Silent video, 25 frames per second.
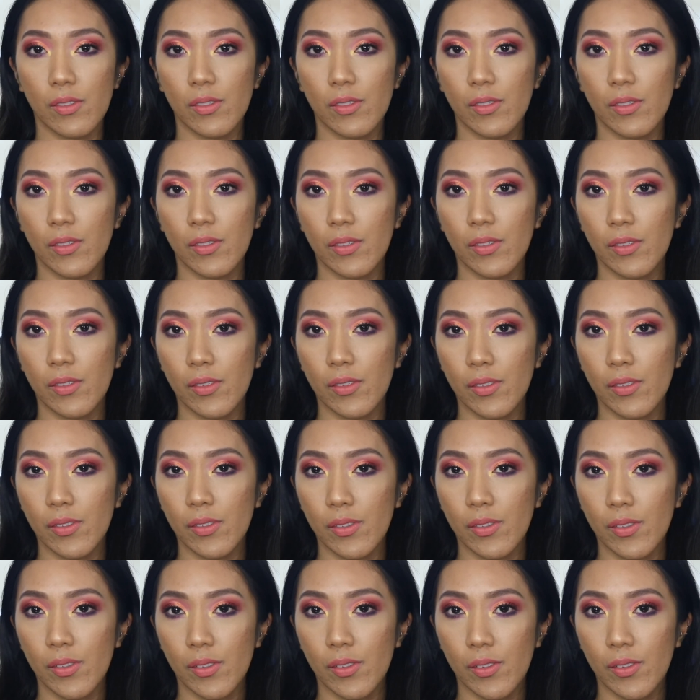
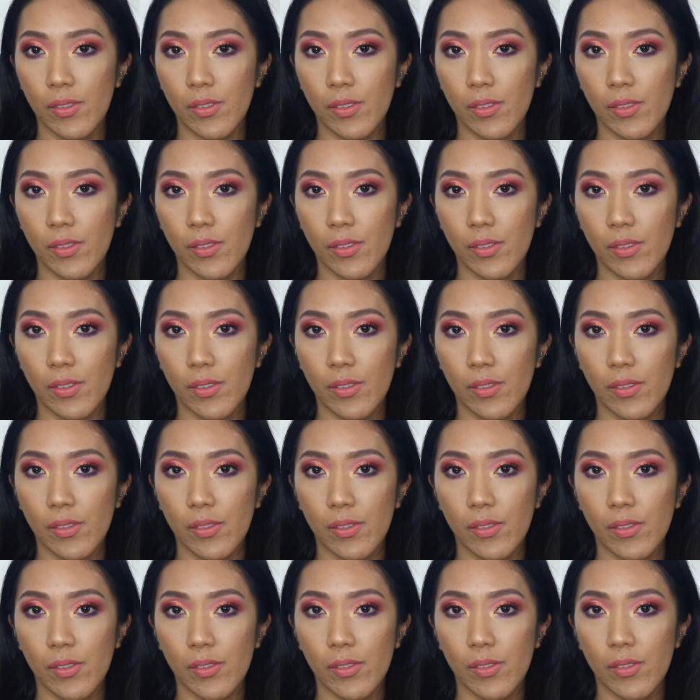
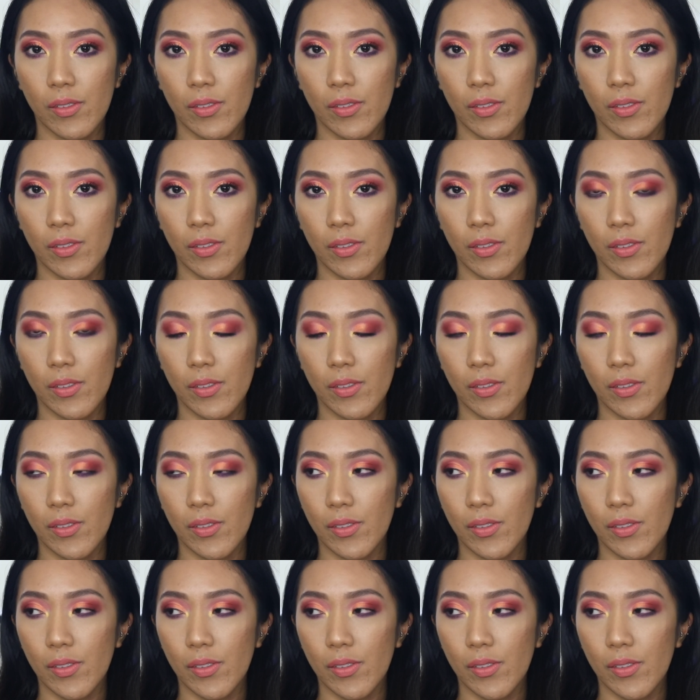(no one is talking)